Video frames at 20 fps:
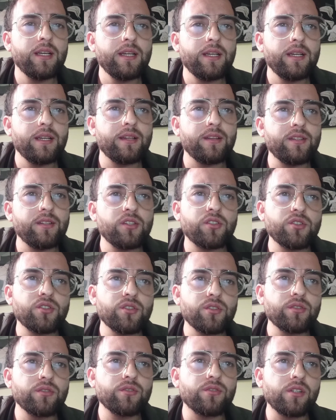In
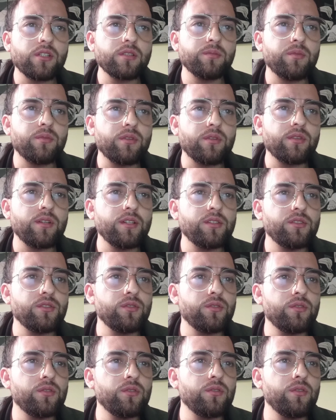addition,
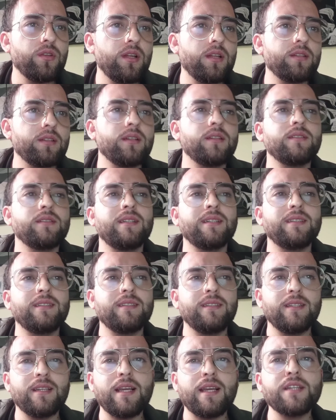transportation to that
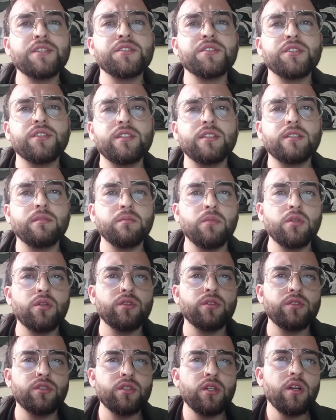destination is
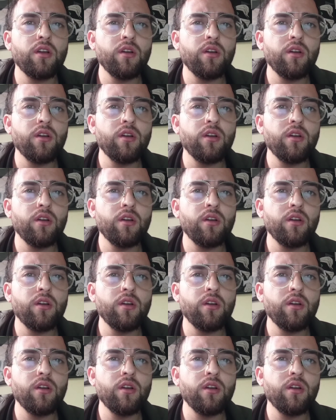much